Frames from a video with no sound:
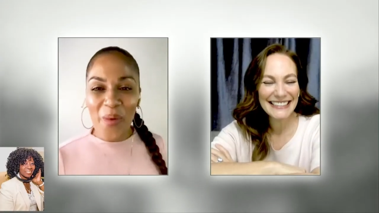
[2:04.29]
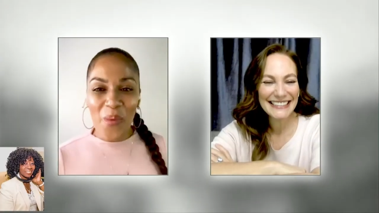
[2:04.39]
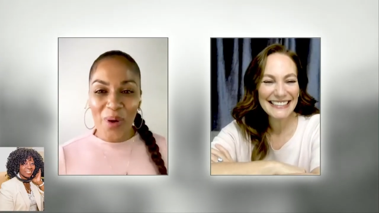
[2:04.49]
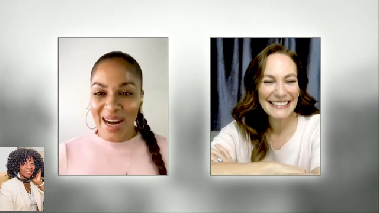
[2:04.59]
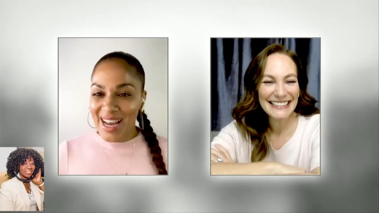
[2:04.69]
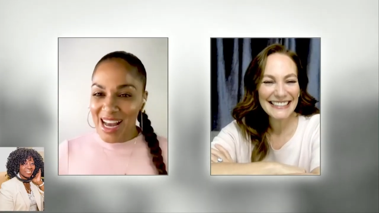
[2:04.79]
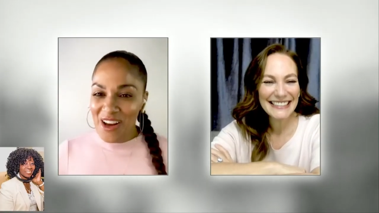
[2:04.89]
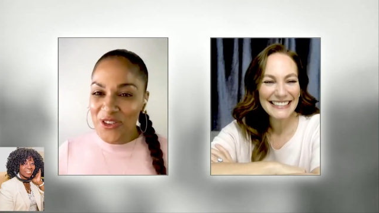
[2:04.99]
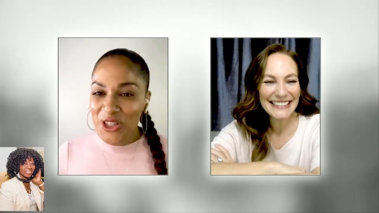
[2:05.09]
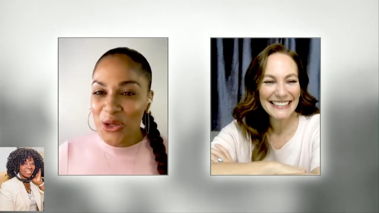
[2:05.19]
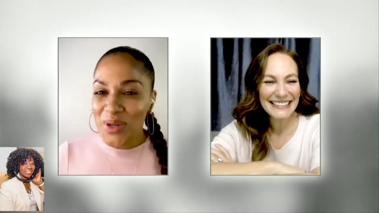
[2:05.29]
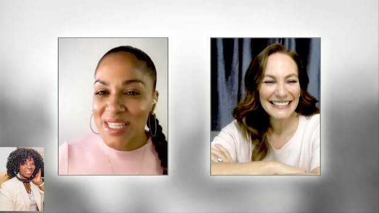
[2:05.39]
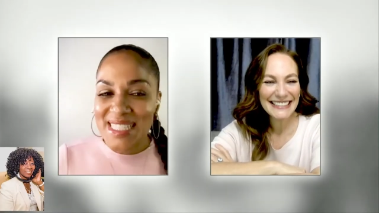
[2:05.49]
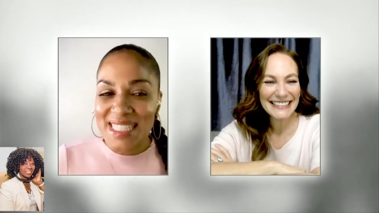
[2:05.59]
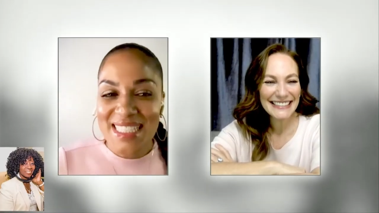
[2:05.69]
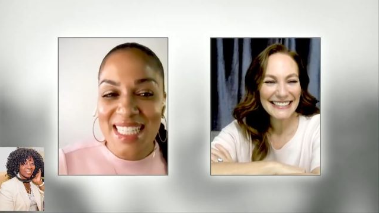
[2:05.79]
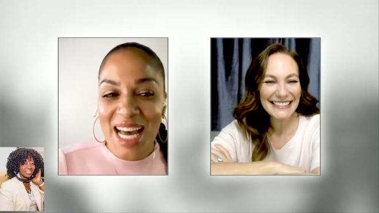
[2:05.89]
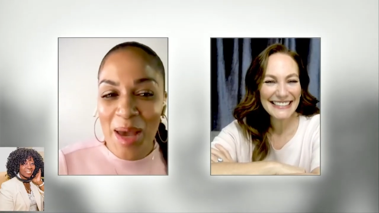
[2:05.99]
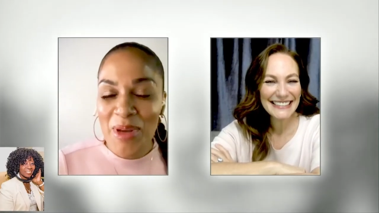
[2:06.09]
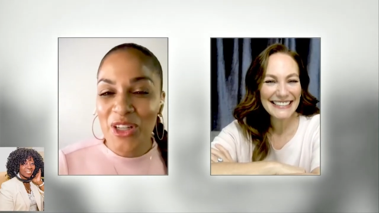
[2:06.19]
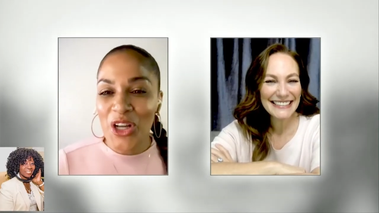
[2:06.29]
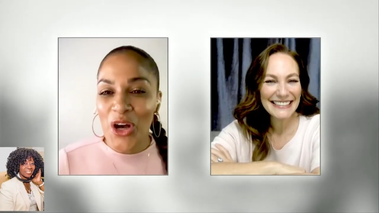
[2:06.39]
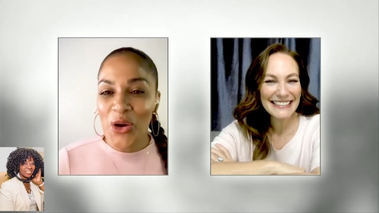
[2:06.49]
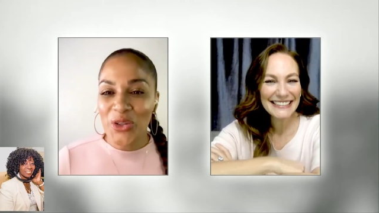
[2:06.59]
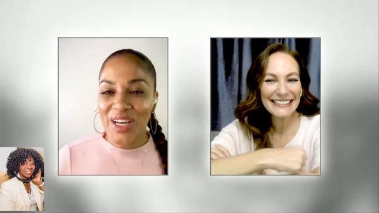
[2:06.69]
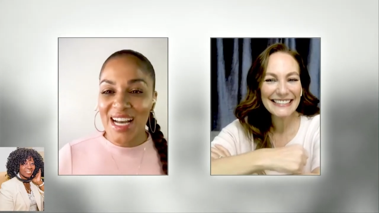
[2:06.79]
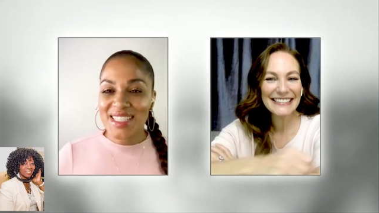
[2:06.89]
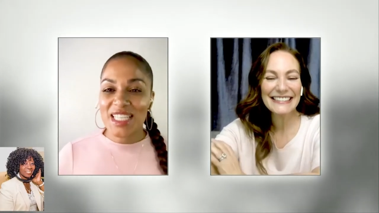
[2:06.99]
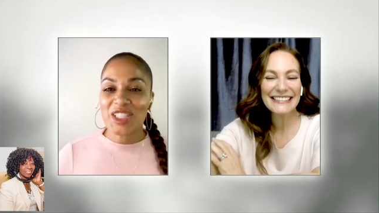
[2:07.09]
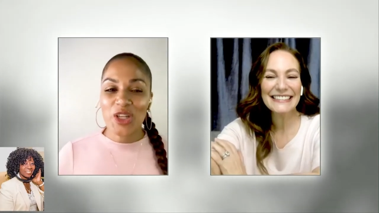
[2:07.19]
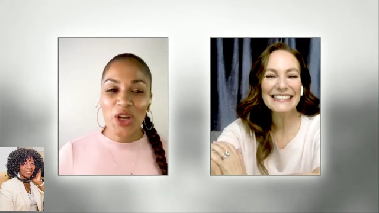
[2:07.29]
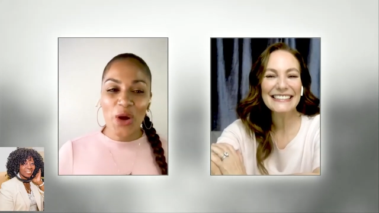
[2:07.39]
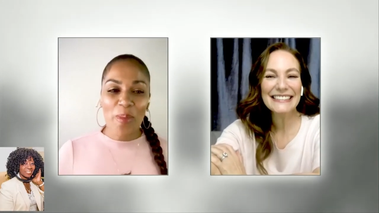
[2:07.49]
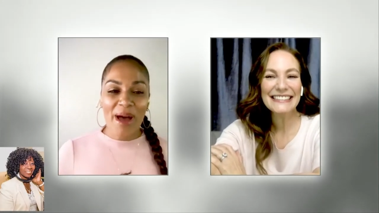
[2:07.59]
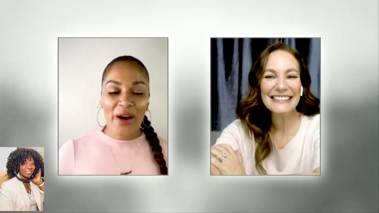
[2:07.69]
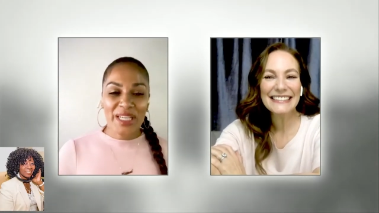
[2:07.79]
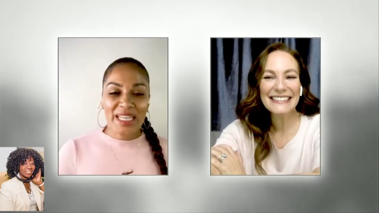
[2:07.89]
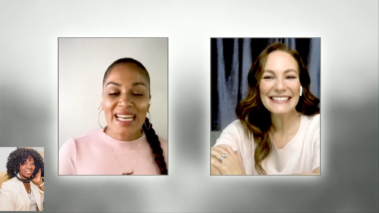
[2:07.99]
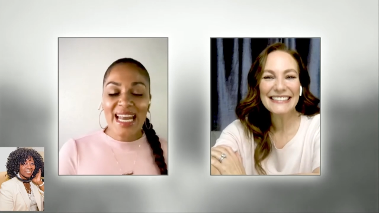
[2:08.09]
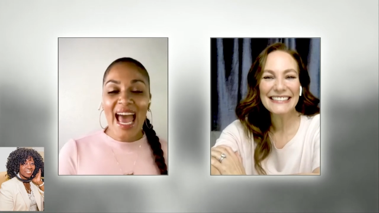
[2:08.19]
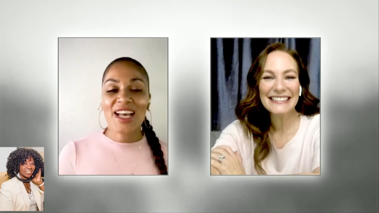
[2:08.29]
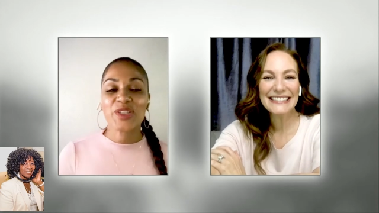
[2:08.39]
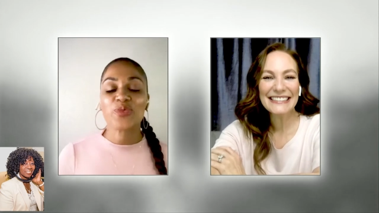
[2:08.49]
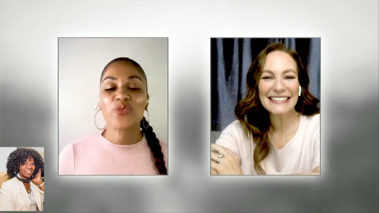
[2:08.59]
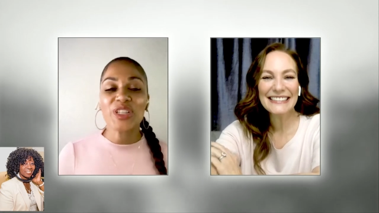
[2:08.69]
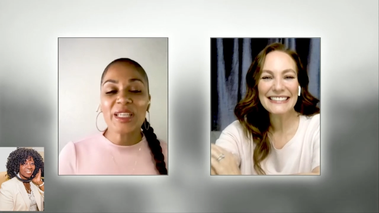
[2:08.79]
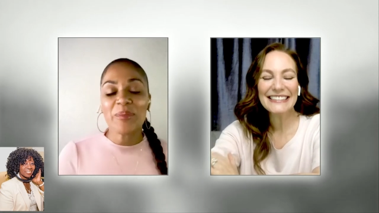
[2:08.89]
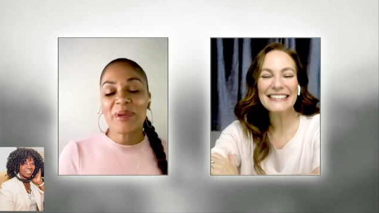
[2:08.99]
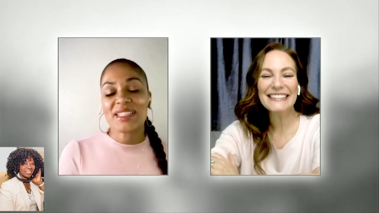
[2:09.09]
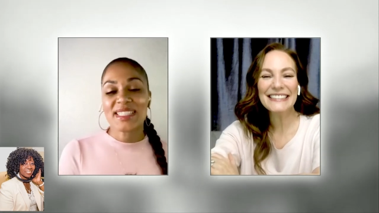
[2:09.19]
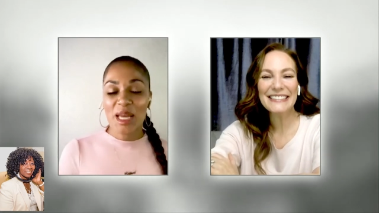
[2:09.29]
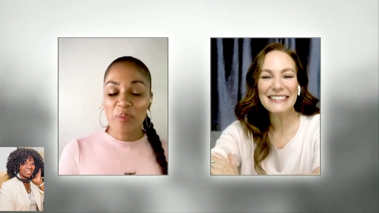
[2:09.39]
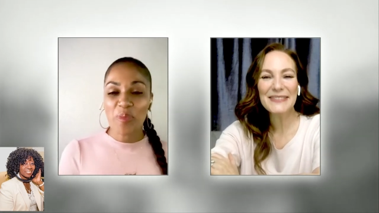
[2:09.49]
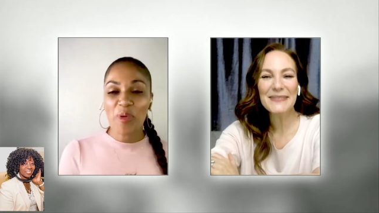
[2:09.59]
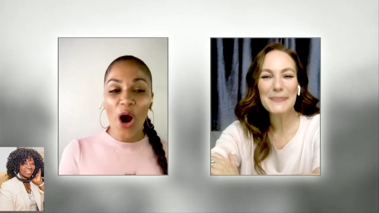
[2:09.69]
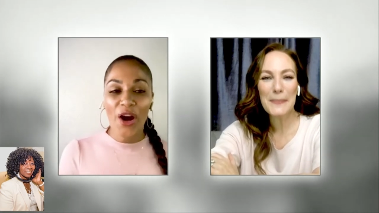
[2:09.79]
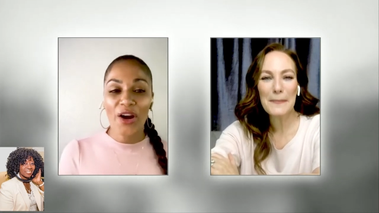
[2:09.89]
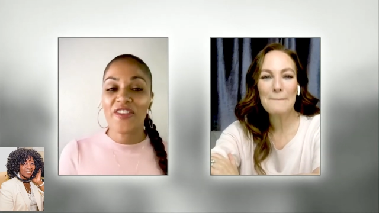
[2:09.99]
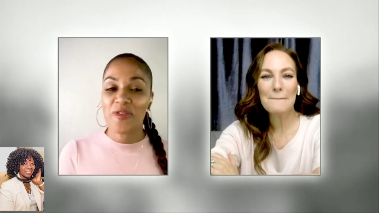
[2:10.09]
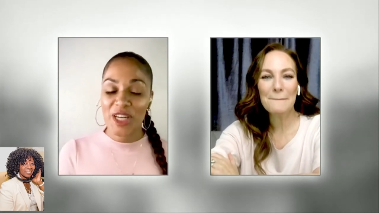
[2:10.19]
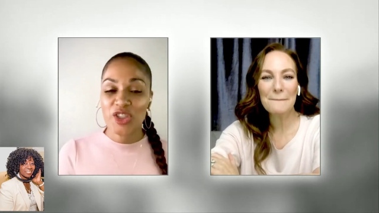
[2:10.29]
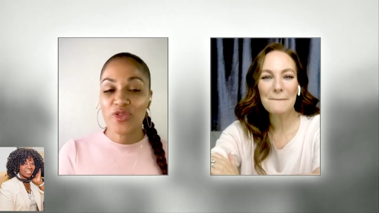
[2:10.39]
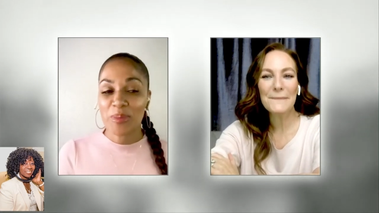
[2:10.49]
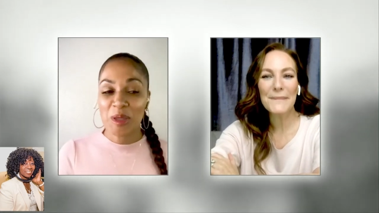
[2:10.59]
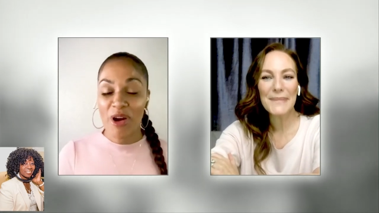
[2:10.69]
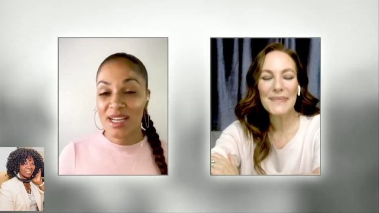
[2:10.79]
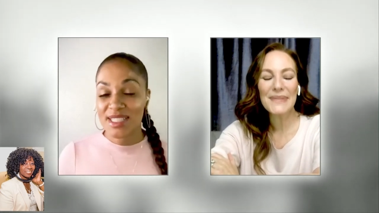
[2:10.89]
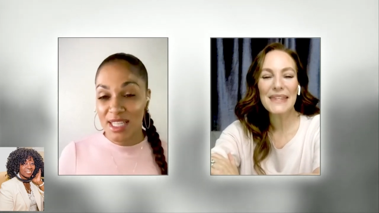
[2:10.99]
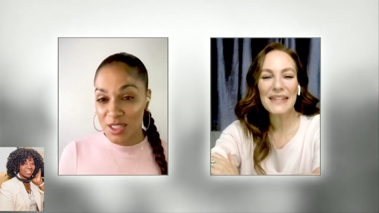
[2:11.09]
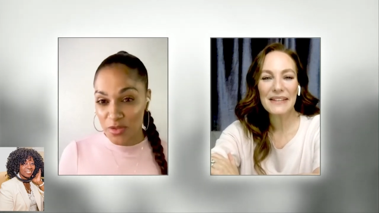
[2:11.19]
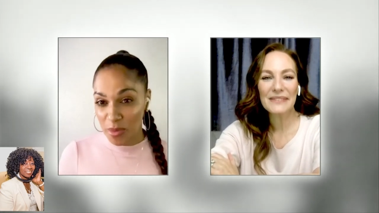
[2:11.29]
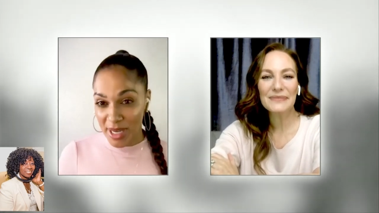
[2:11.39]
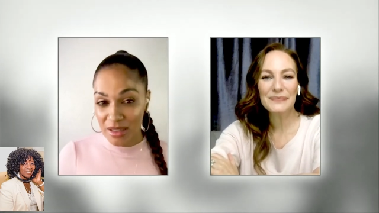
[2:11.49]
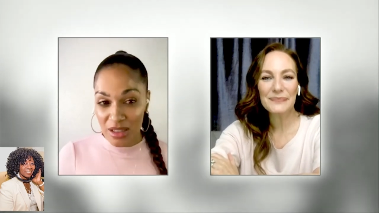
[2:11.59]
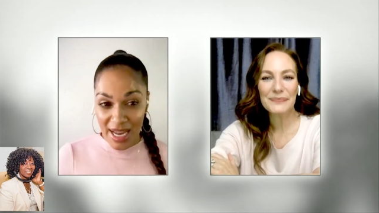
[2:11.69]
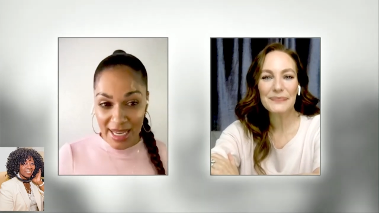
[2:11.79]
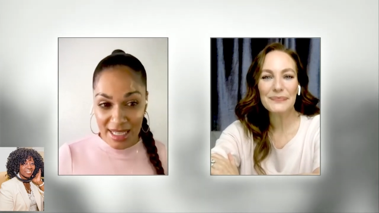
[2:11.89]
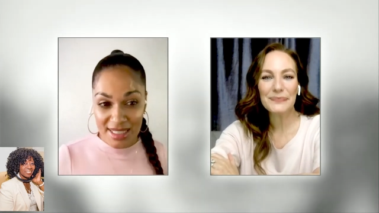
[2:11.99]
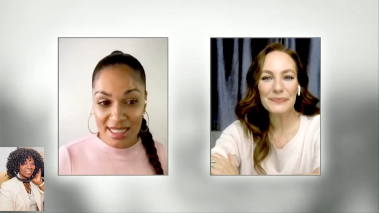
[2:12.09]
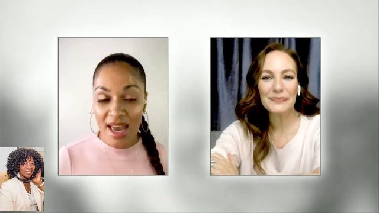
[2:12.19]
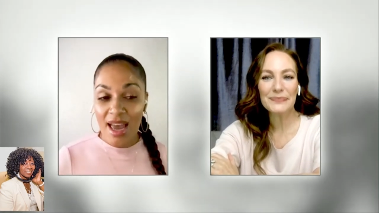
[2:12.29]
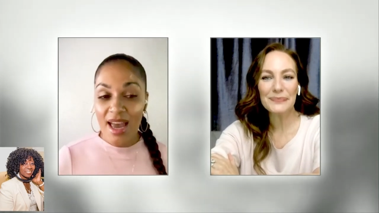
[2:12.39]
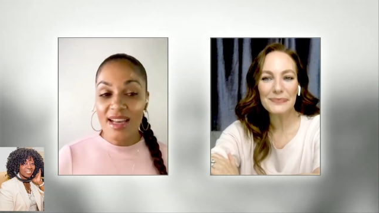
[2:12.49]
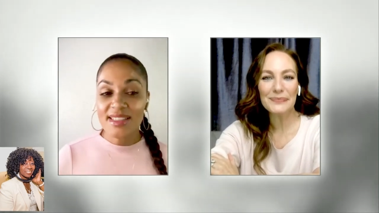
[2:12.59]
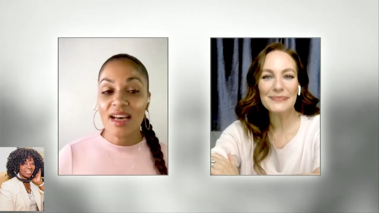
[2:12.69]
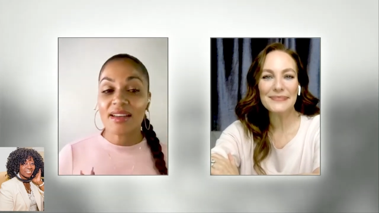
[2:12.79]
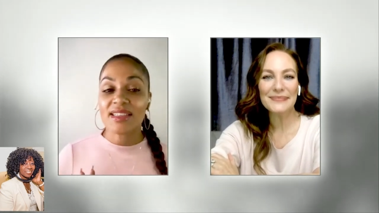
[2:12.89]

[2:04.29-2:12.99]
Speaker 1: what I got for you is the Diamond Glow. You guys need to know about it. It has really been a staple part of my treatment process for my clients. It's a